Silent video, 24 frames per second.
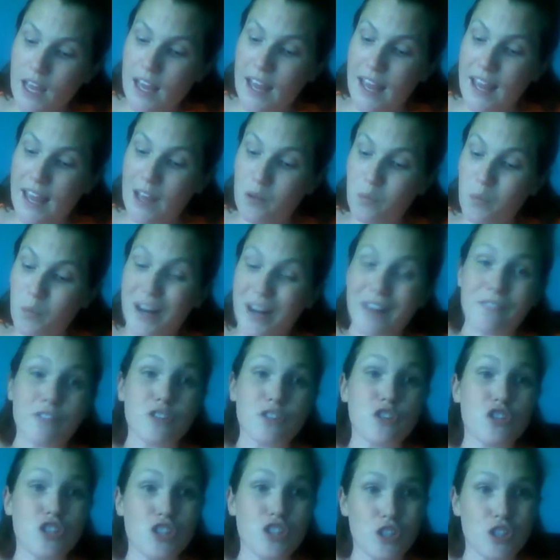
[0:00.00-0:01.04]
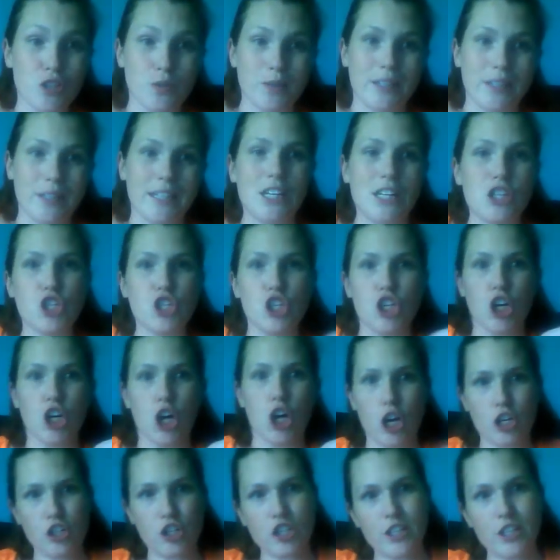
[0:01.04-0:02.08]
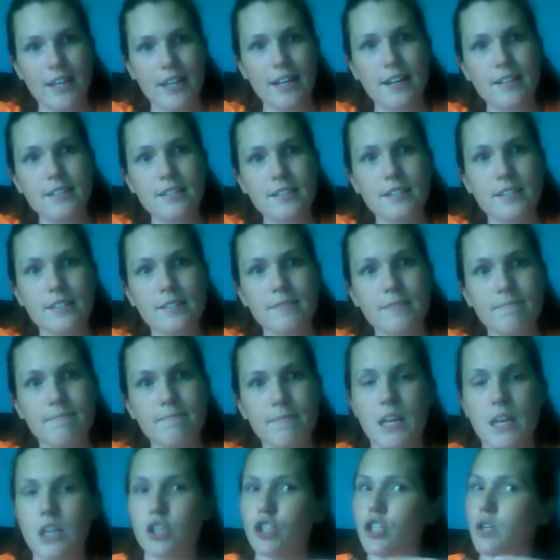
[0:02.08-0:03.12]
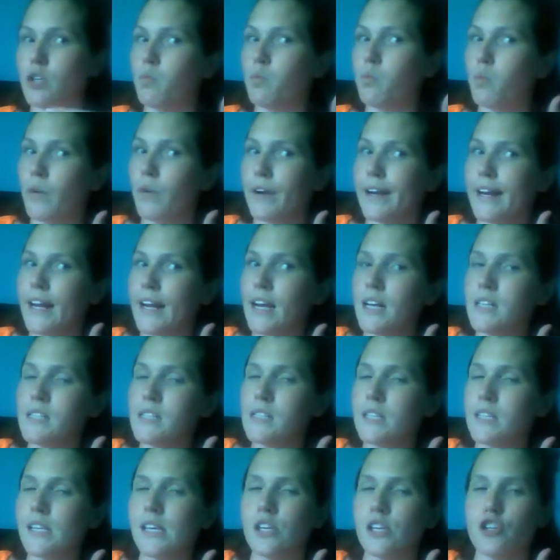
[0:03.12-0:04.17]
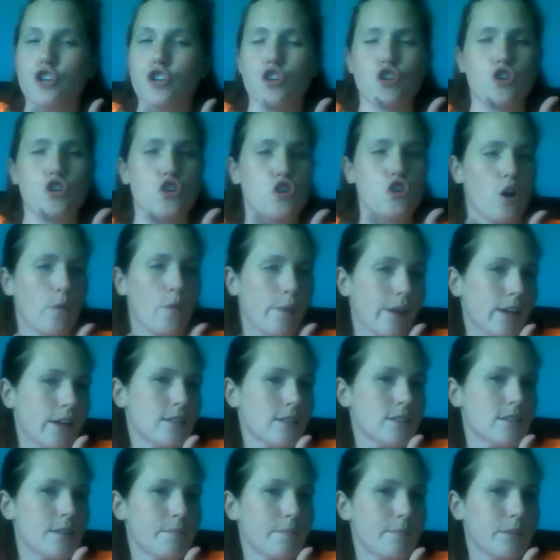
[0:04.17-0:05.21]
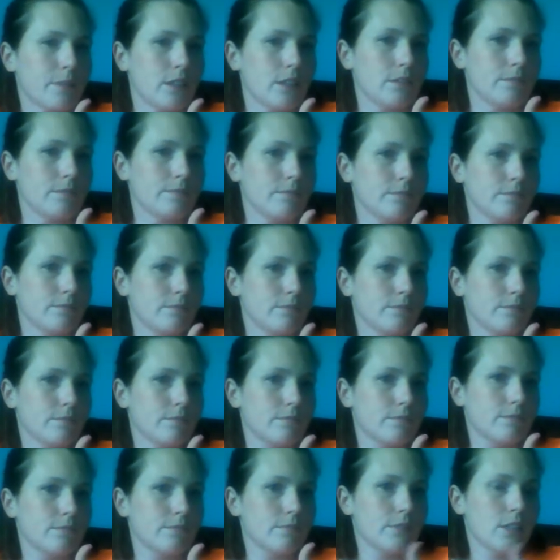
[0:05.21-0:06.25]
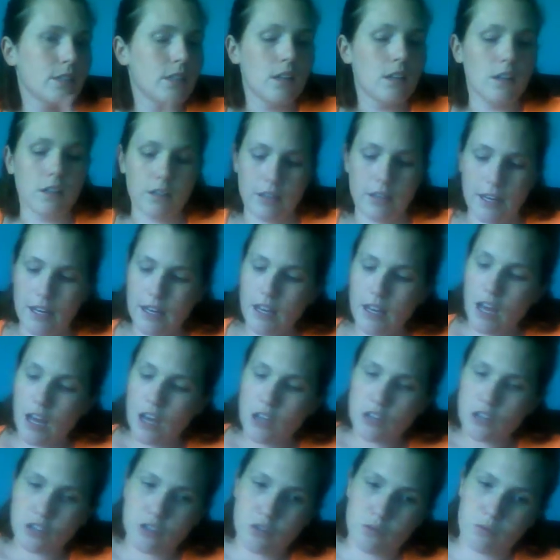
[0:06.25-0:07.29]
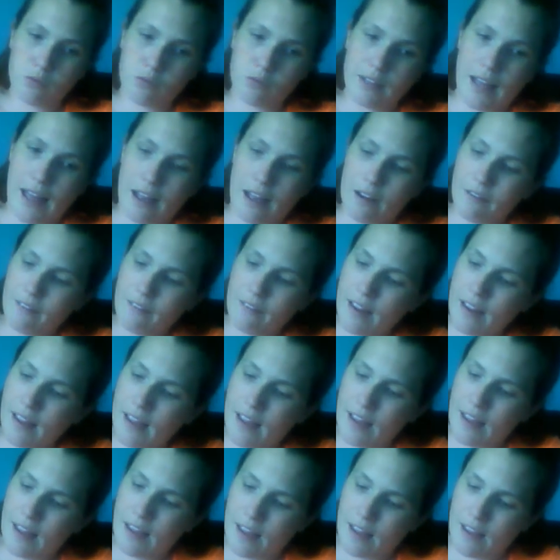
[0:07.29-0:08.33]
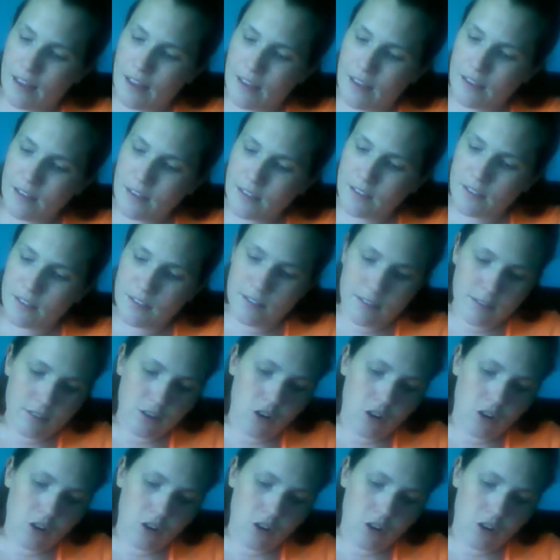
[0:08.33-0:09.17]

and whatever she's doing. Is she cautioning us? Is she warning us? Is she showing us something? Okay, so Lowry is